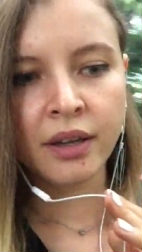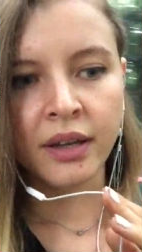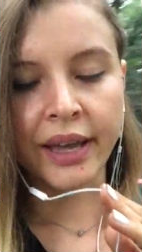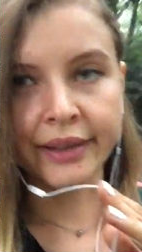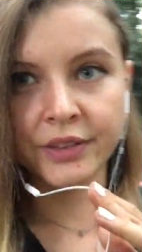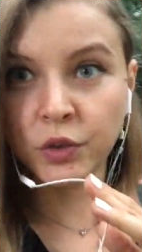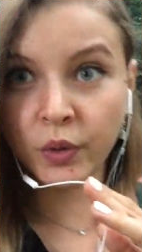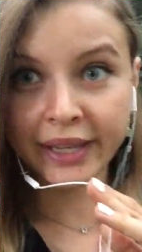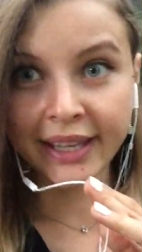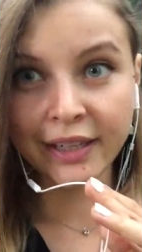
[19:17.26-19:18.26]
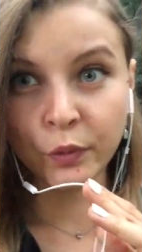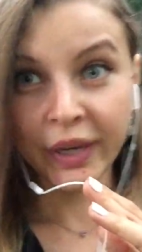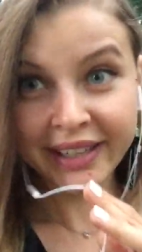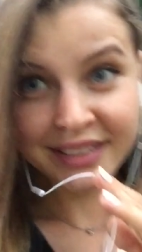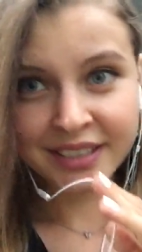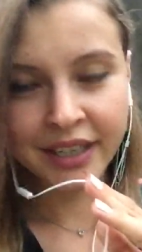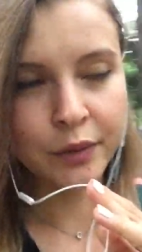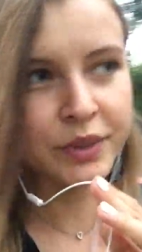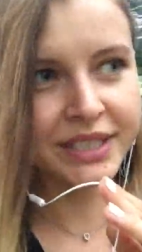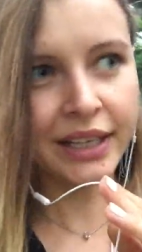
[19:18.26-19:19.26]
And you again wait. I
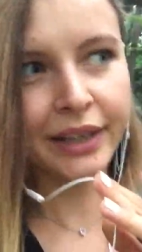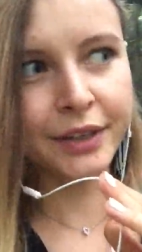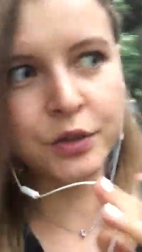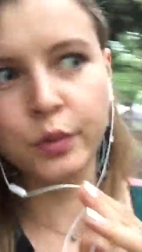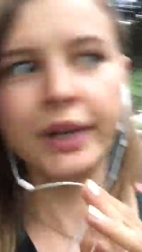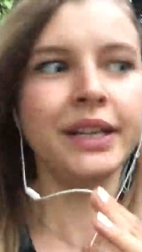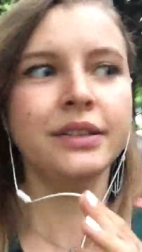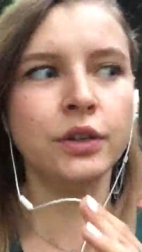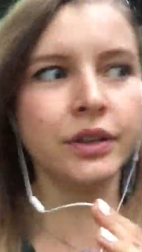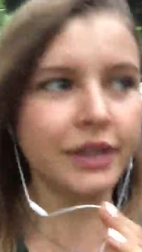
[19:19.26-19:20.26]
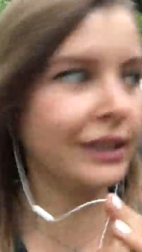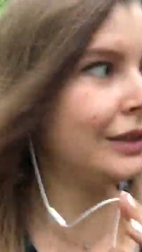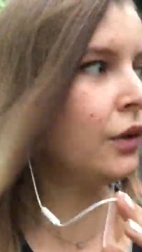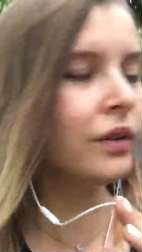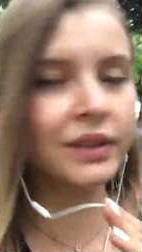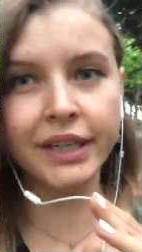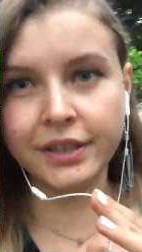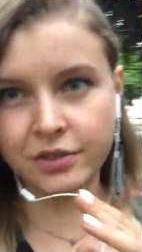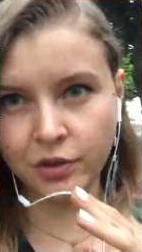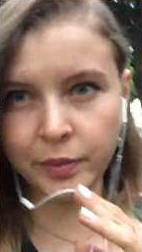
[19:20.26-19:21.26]
was lucky to wait not that long, like
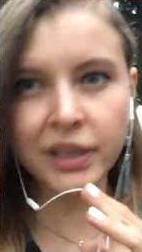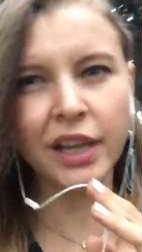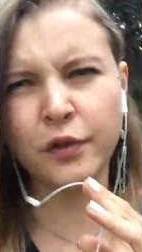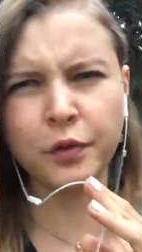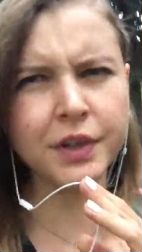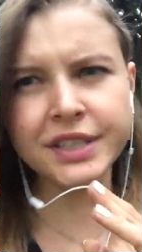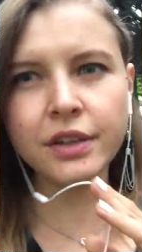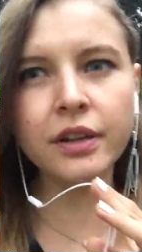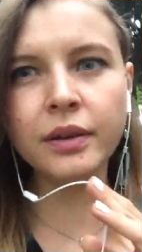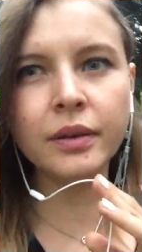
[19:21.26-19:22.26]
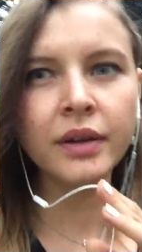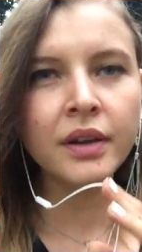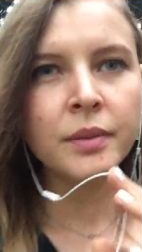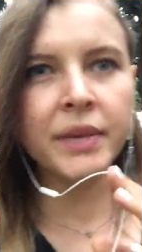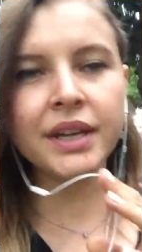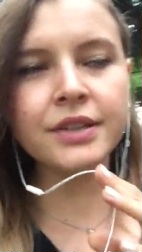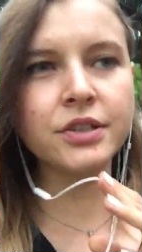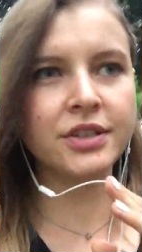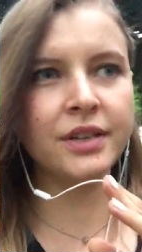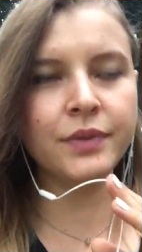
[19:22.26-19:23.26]
it took me like 40 minutes
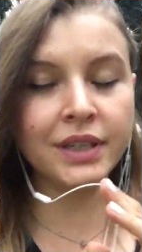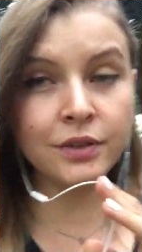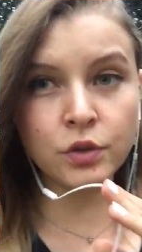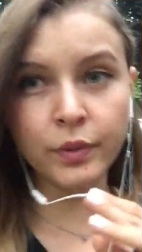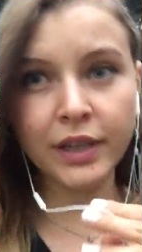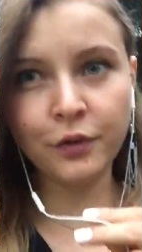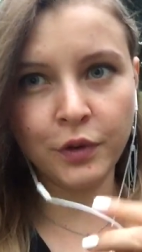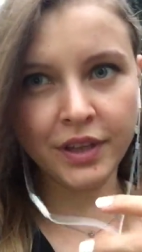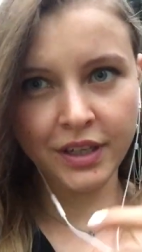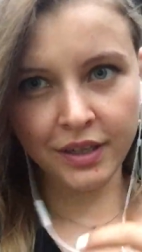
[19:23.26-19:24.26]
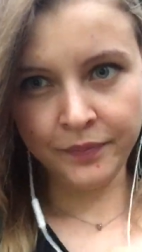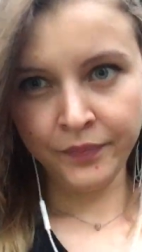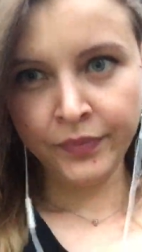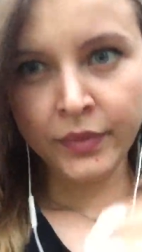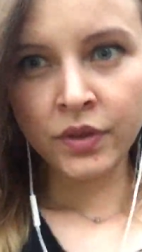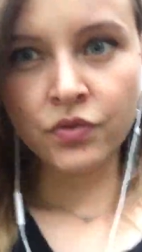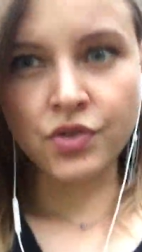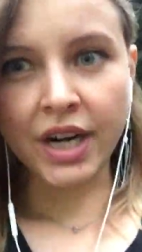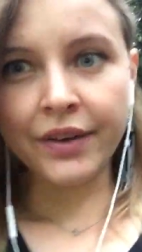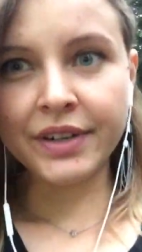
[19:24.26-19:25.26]
or something to wait for the
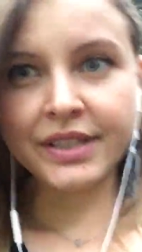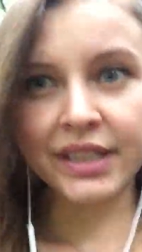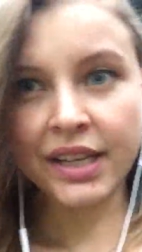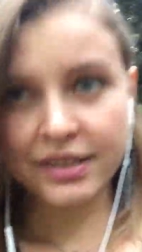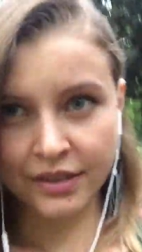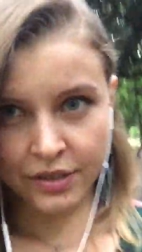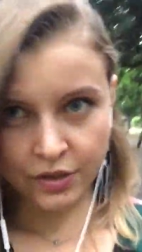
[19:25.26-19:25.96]
driver's license